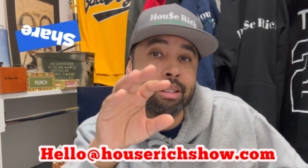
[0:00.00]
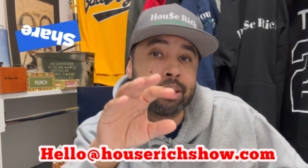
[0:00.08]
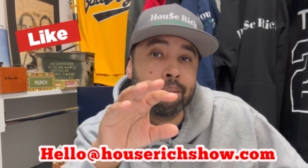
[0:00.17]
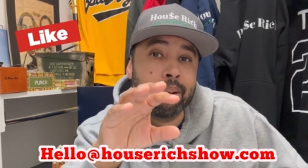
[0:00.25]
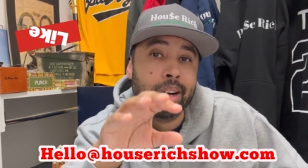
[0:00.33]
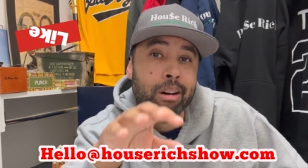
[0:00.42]

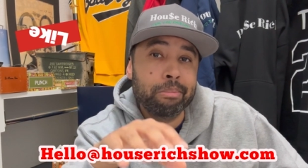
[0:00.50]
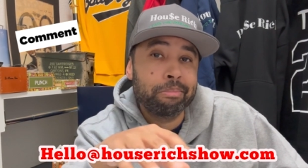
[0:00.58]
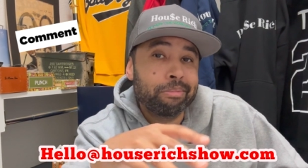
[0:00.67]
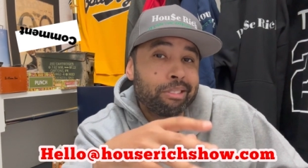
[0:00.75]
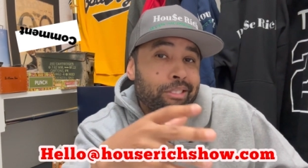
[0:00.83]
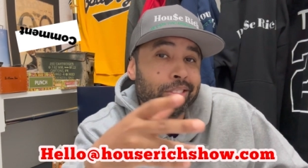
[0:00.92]
So
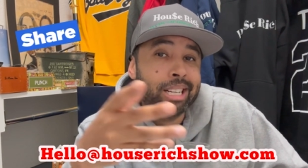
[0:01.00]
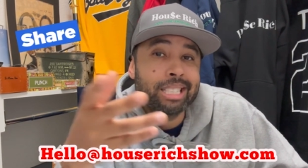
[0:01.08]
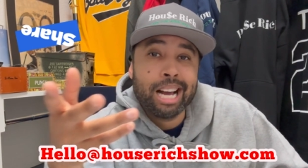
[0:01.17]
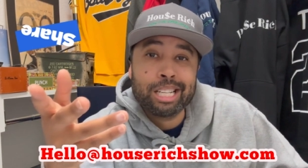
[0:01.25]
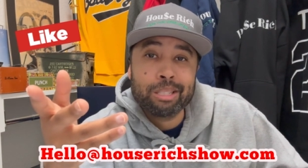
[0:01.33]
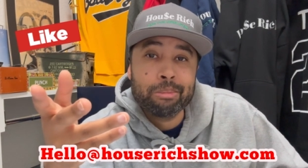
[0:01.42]
reach
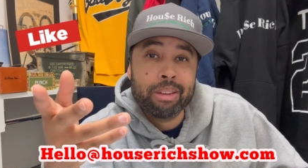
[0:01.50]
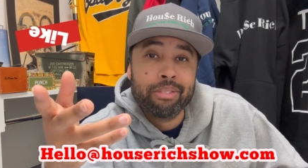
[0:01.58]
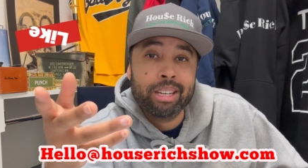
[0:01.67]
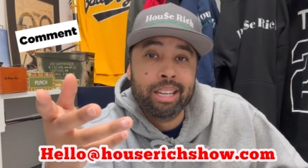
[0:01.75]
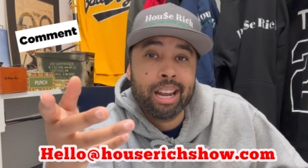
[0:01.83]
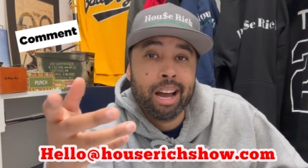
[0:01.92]
out to me if
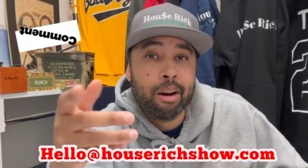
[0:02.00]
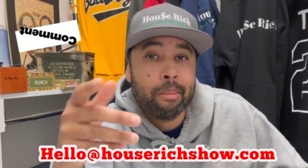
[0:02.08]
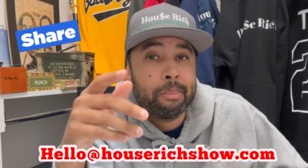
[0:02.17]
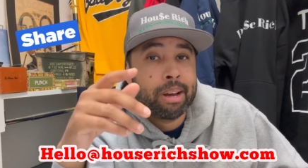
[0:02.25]
you need help.